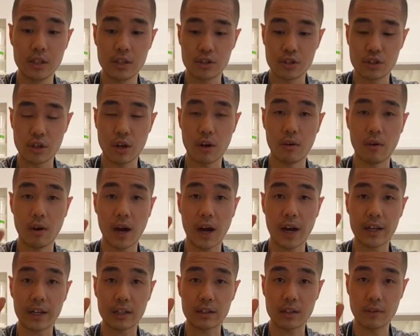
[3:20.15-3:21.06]
So
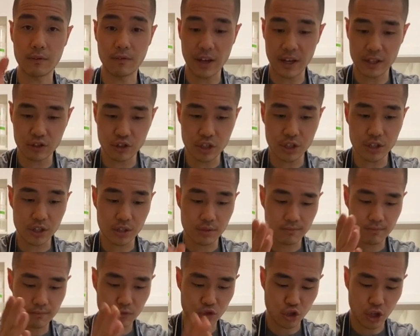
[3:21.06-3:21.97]
I got the
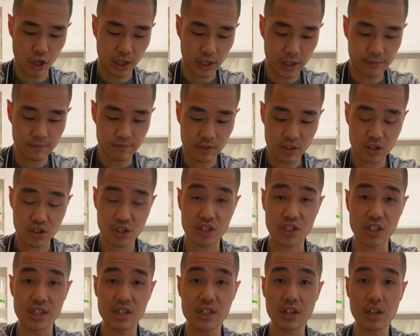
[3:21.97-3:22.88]
veggies, chicken,
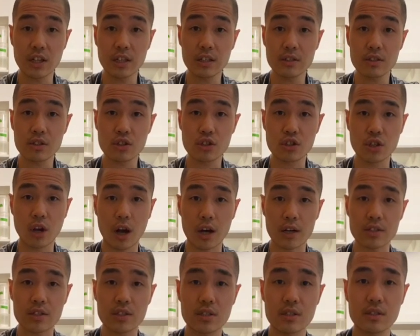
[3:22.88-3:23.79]
seasoning,
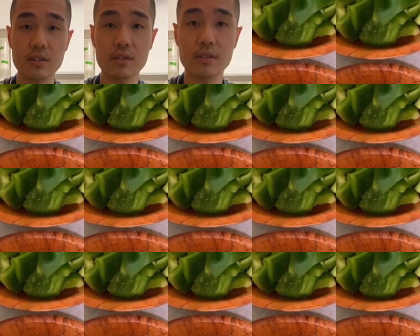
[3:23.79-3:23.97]
sauce.